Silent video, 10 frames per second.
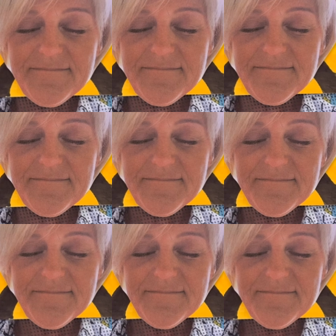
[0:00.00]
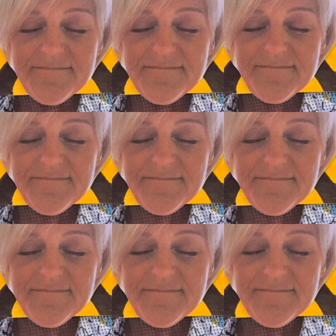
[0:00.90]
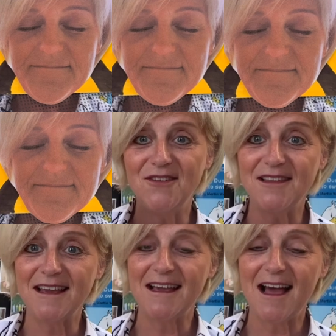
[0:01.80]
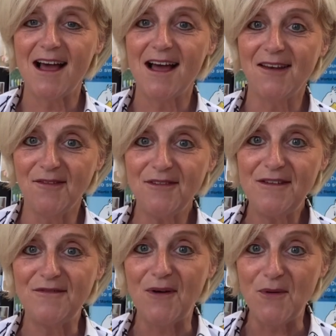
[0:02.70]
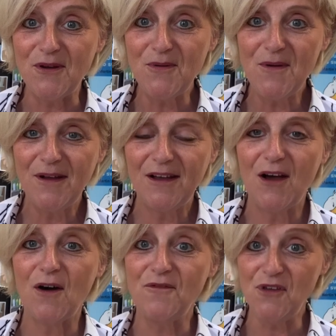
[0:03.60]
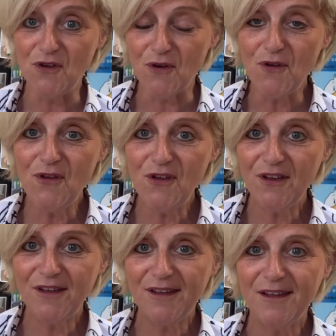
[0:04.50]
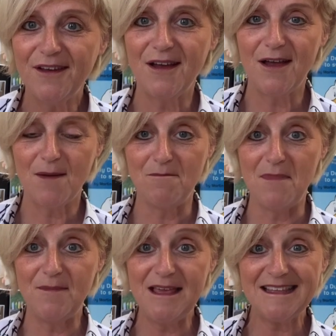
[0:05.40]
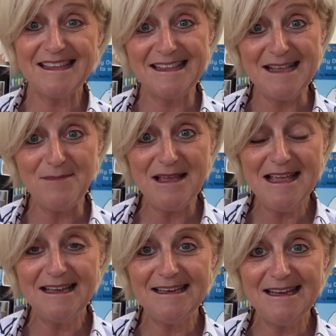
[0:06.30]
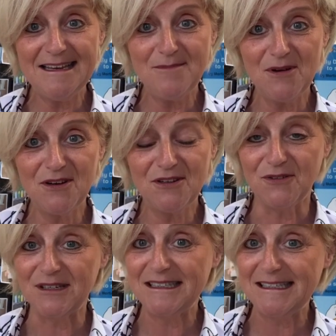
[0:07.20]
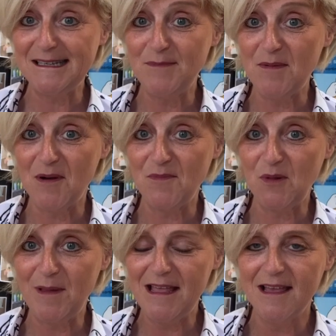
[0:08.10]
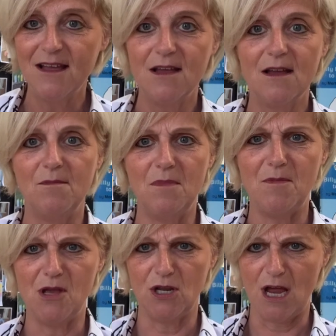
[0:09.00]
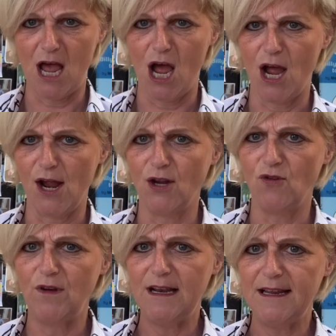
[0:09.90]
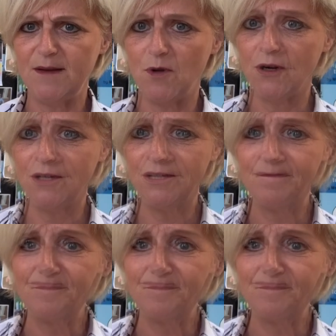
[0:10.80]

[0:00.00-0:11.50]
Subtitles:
and our bumblebee, using a lovely photo of you, maybe a sleepy ladybird or sleepy bumblebee, maybe an angry ladybird.